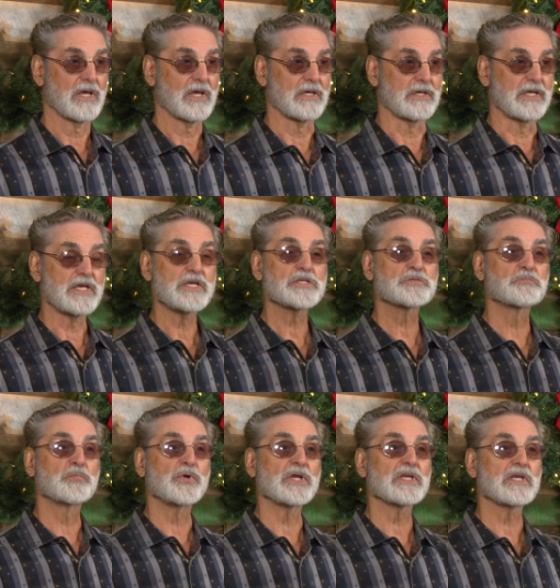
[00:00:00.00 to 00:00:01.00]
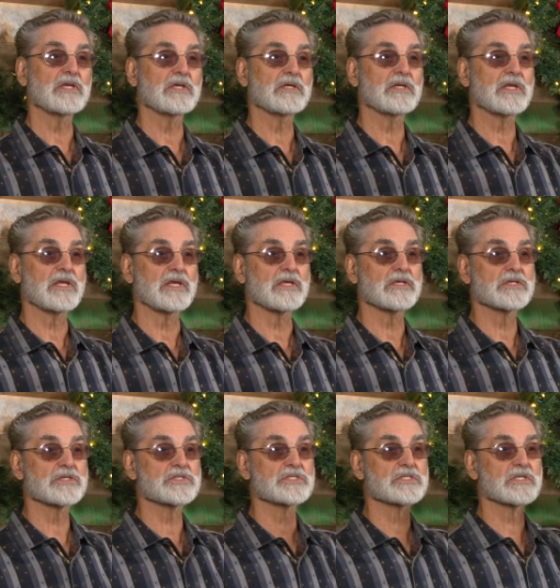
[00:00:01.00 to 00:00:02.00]
And he's bringing
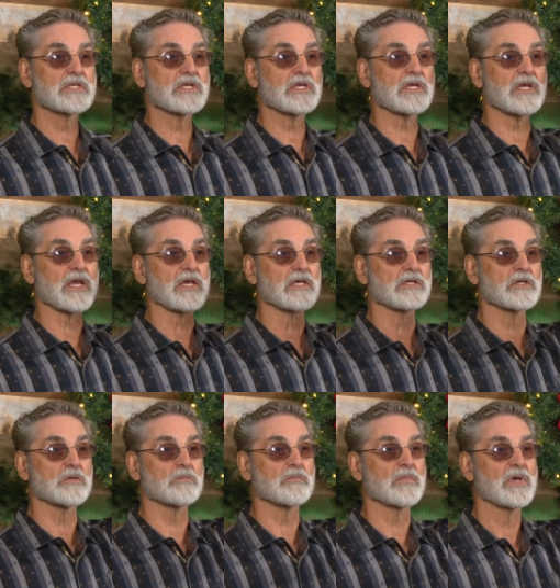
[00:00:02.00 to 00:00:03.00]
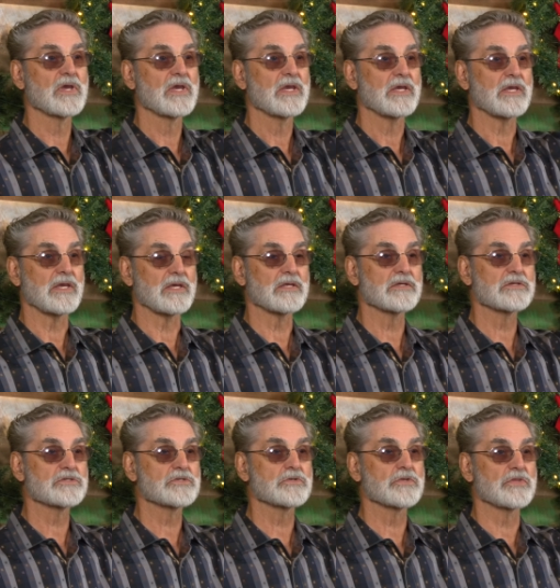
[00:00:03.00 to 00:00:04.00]
his kingdom
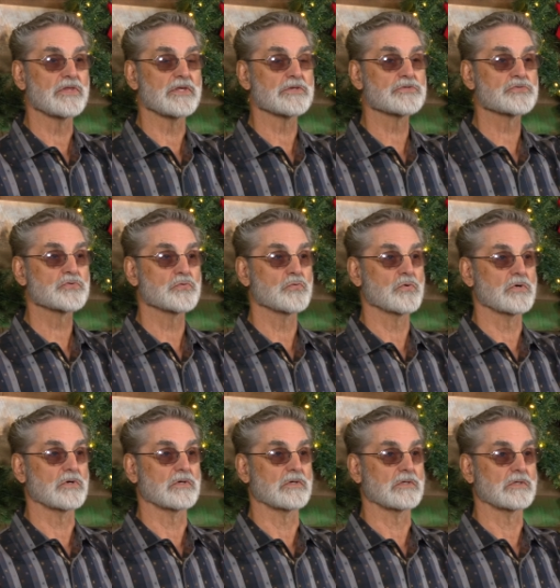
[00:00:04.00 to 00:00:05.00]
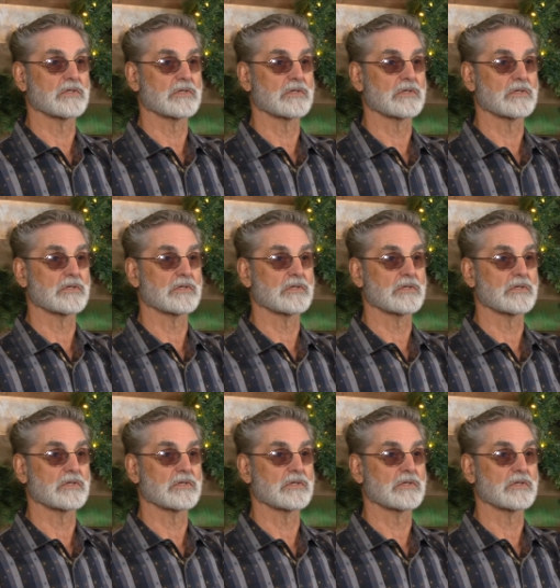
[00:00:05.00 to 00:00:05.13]
into this world.